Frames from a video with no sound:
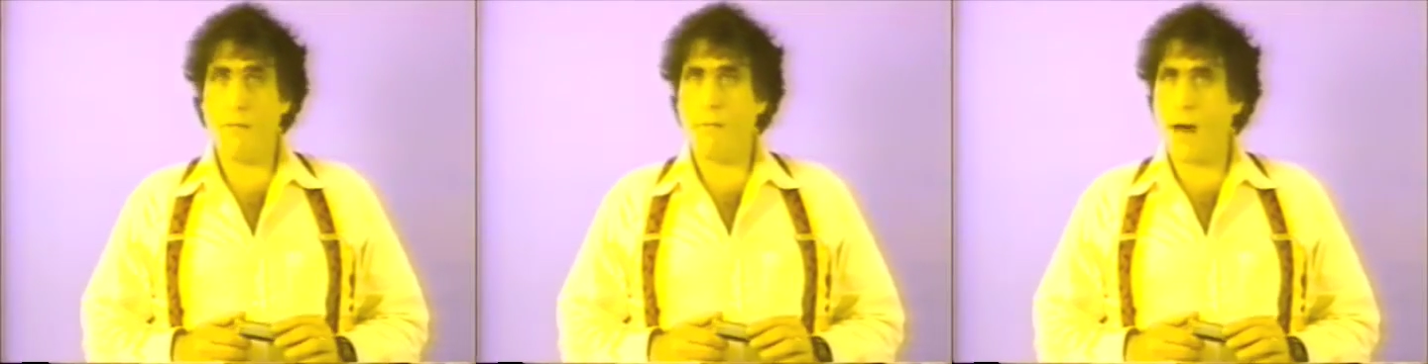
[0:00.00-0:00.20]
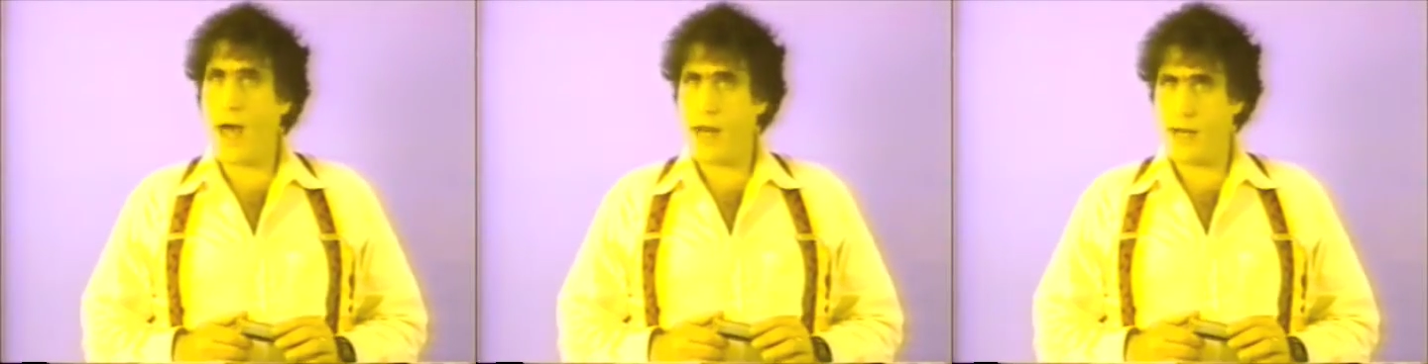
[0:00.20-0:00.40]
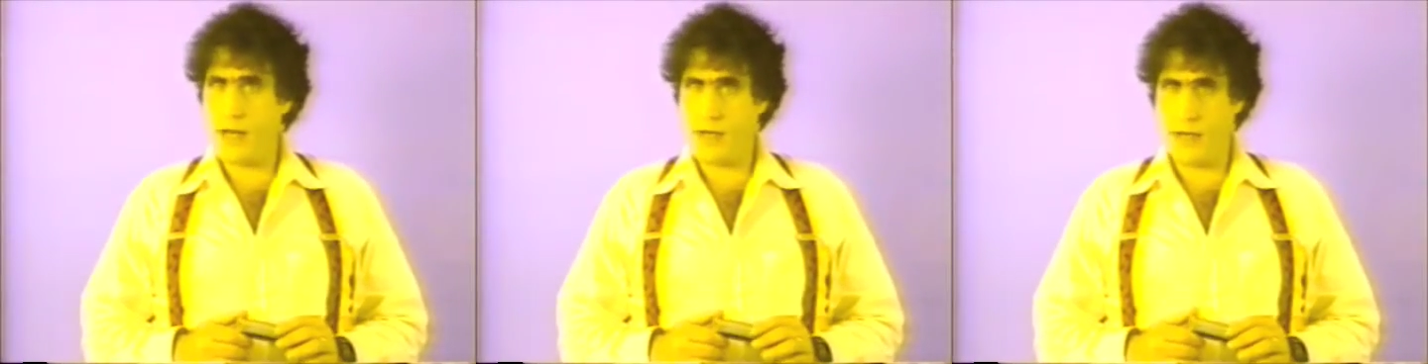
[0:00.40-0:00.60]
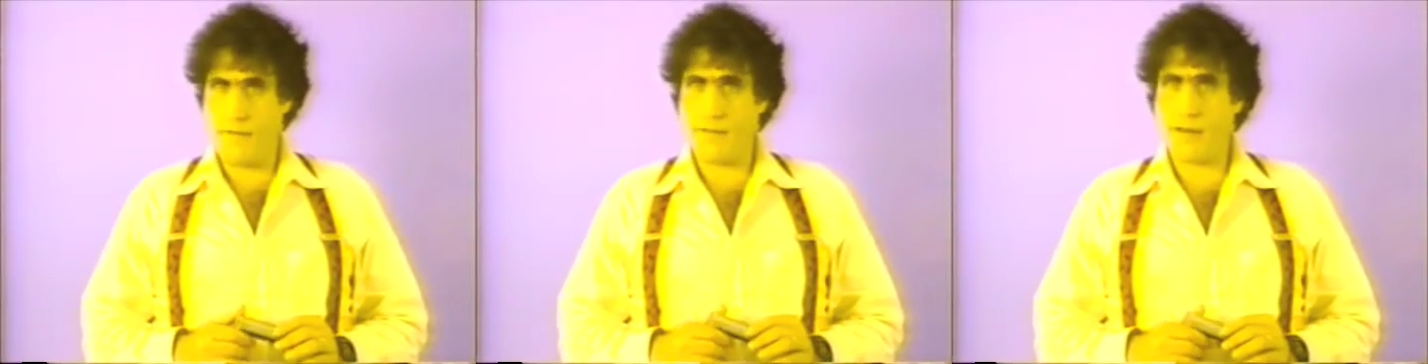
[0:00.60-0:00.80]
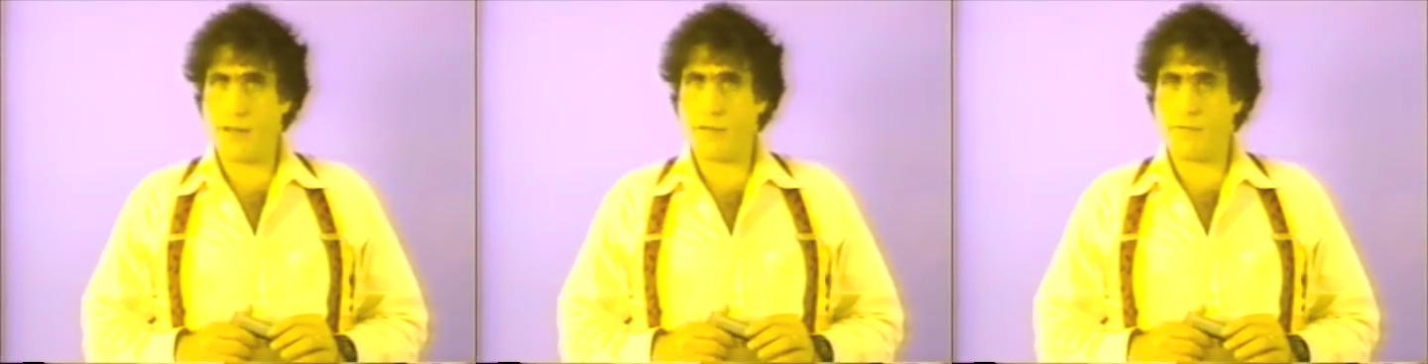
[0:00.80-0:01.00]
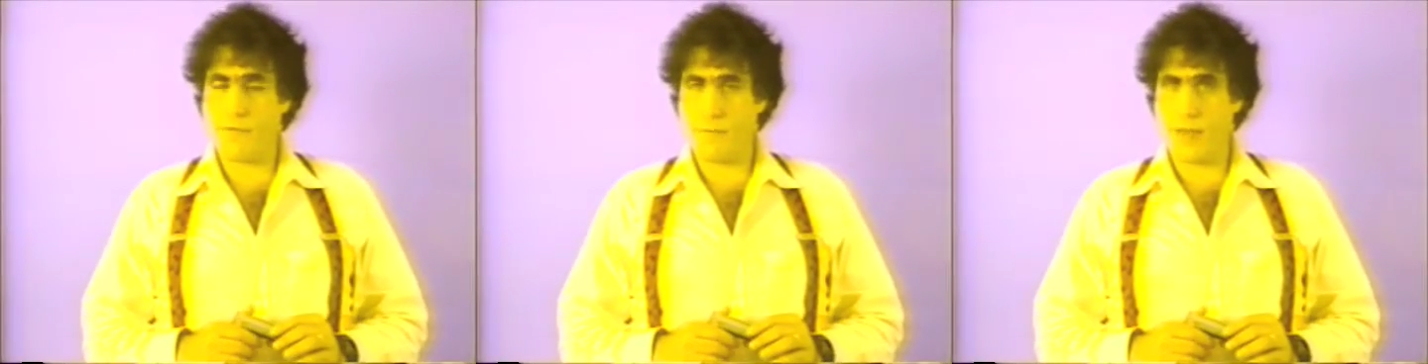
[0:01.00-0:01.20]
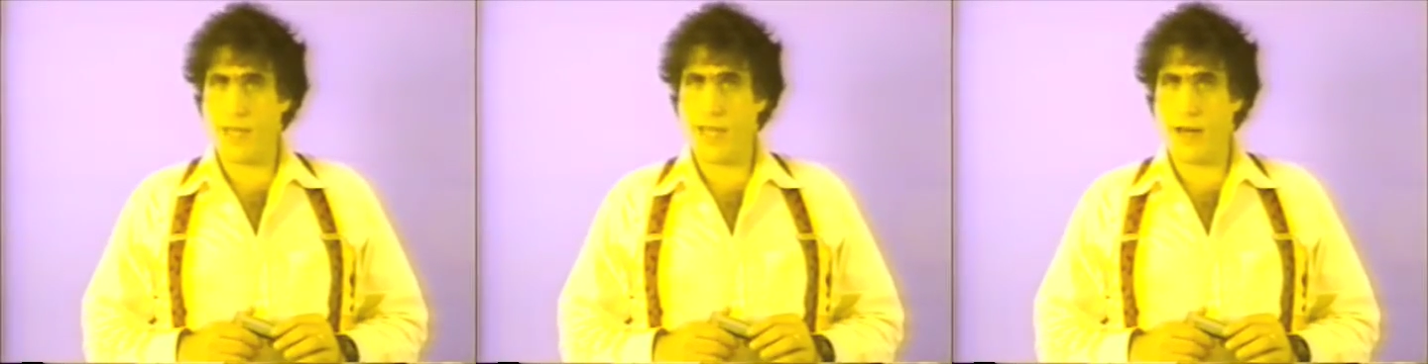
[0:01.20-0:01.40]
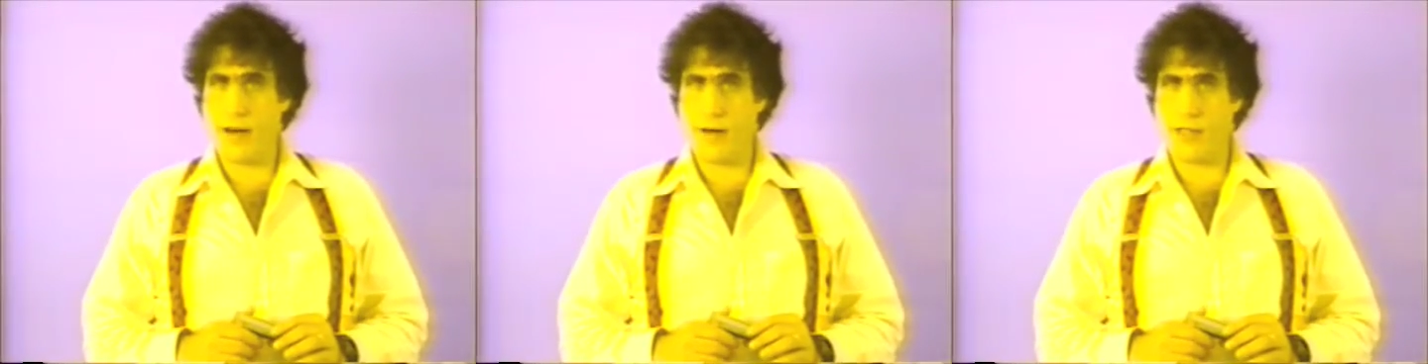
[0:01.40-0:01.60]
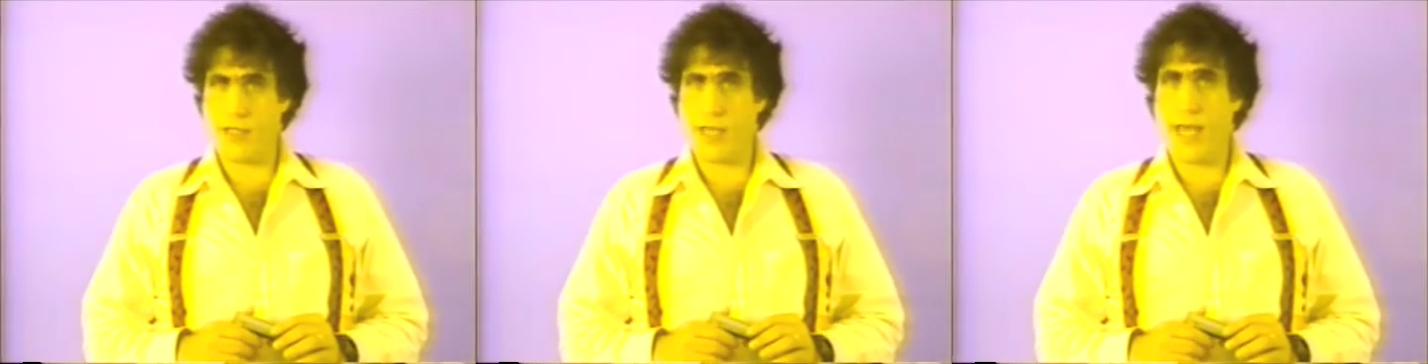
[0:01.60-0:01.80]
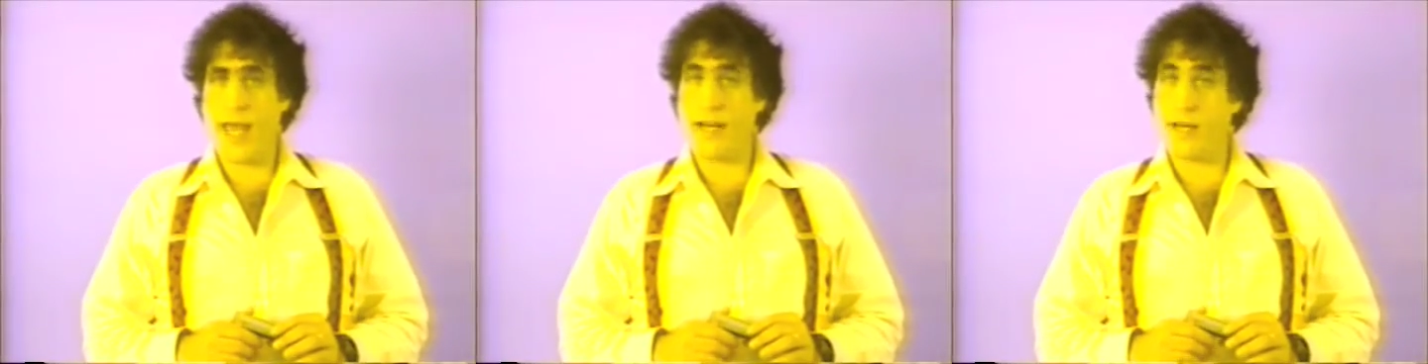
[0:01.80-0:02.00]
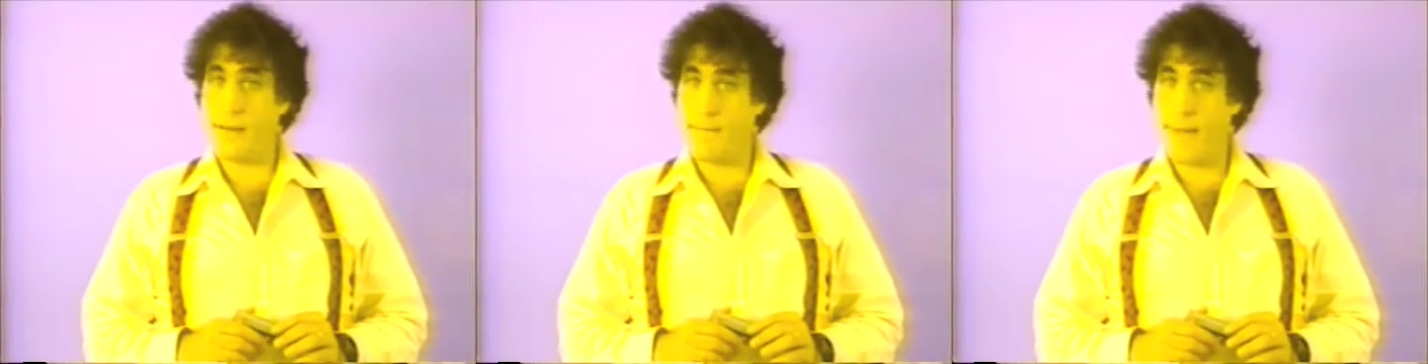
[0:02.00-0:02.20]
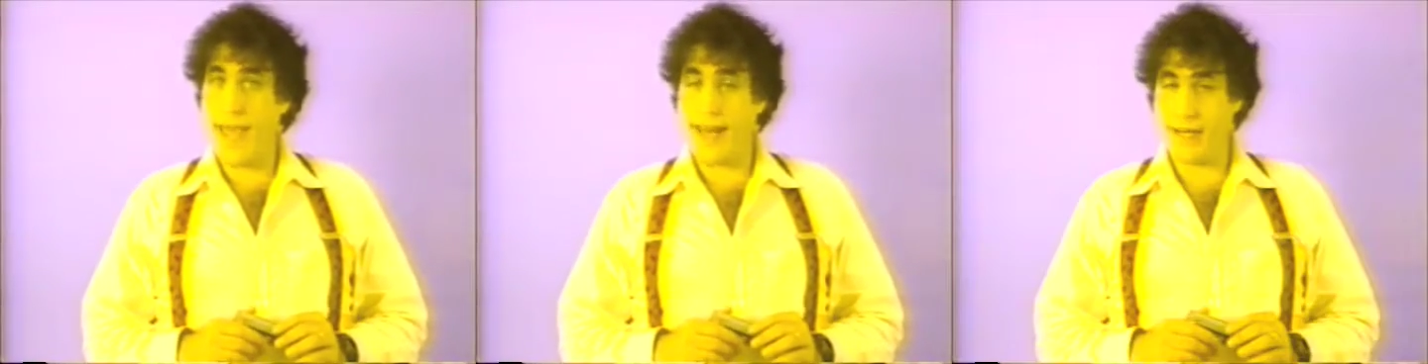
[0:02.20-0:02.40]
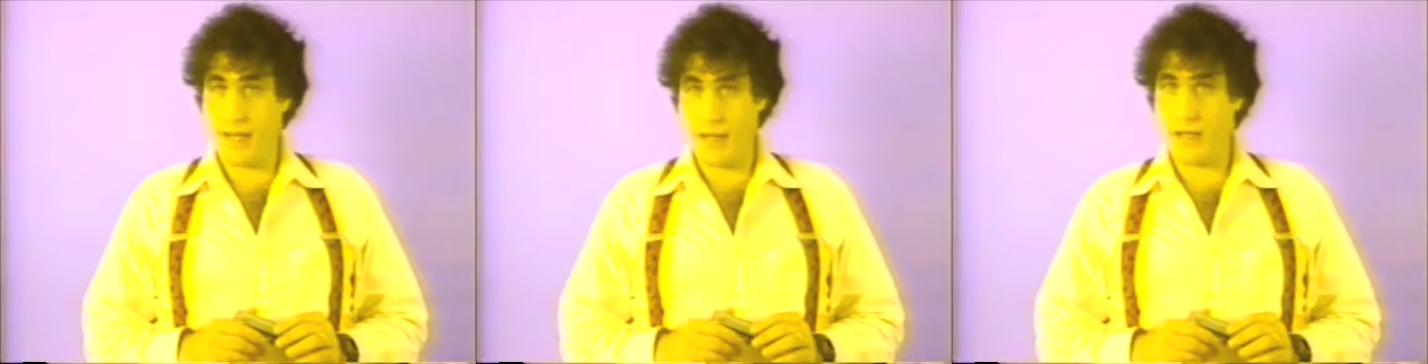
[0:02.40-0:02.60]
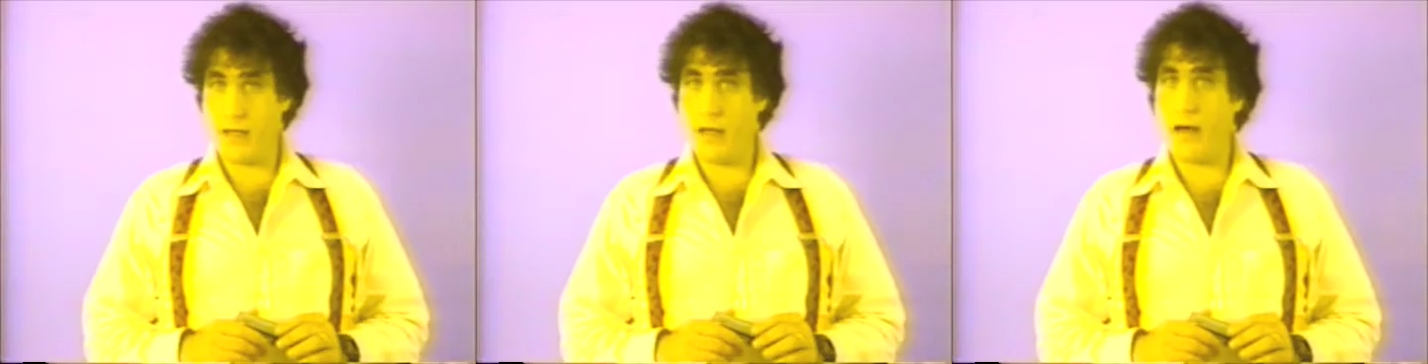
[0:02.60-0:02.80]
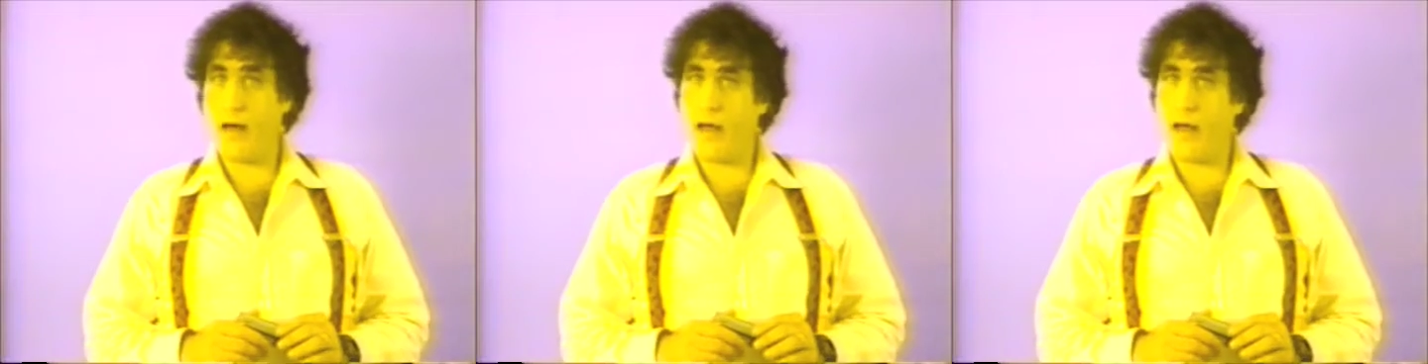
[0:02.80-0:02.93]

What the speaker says: but difficult for beginners and dependent,